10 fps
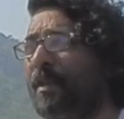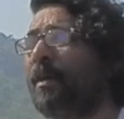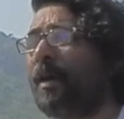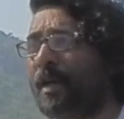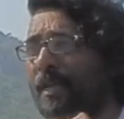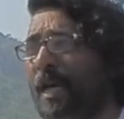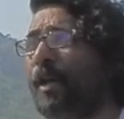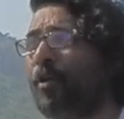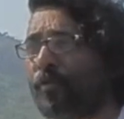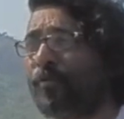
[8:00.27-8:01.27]
a
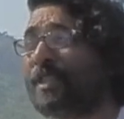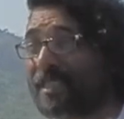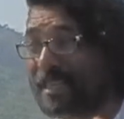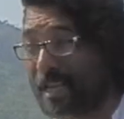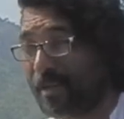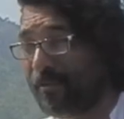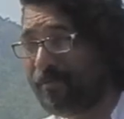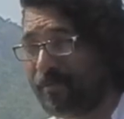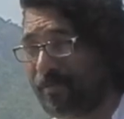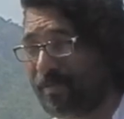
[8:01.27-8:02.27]
dialogue will sell,
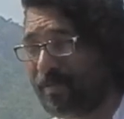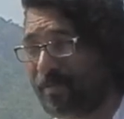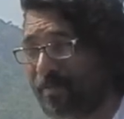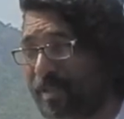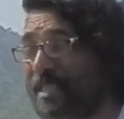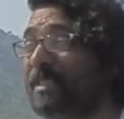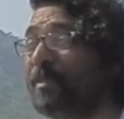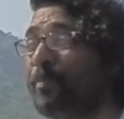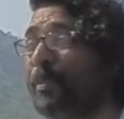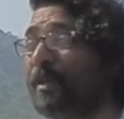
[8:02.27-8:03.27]
which is
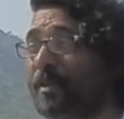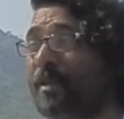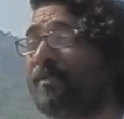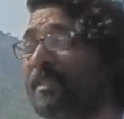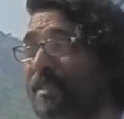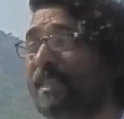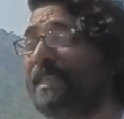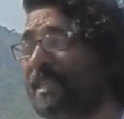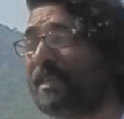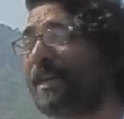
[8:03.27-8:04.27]
a burn after
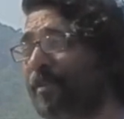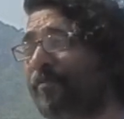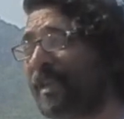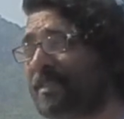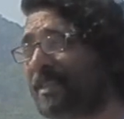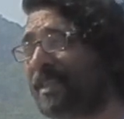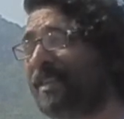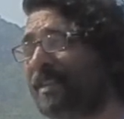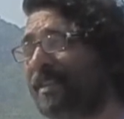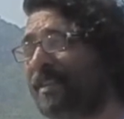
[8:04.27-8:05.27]
reading kind of essay,
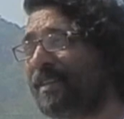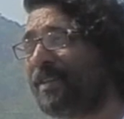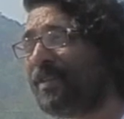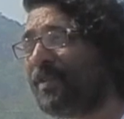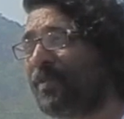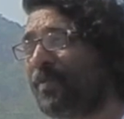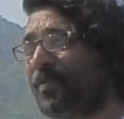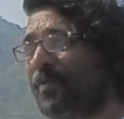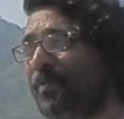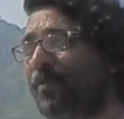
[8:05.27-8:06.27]

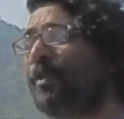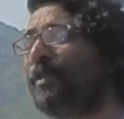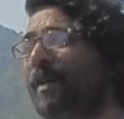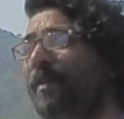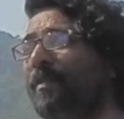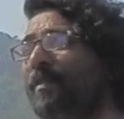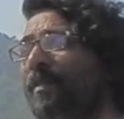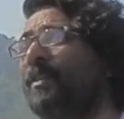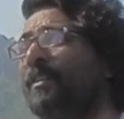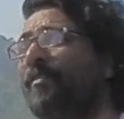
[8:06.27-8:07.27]
would
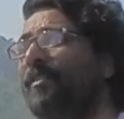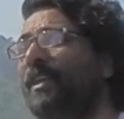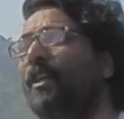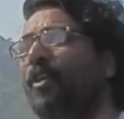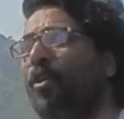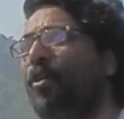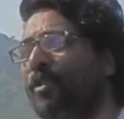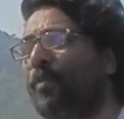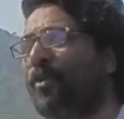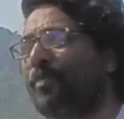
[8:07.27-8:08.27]
reveal a lot
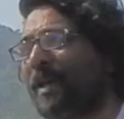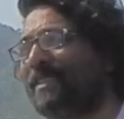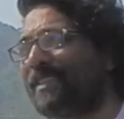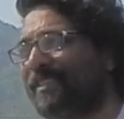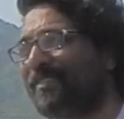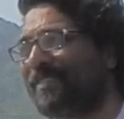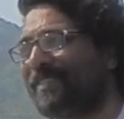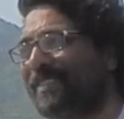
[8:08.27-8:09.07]
about myself.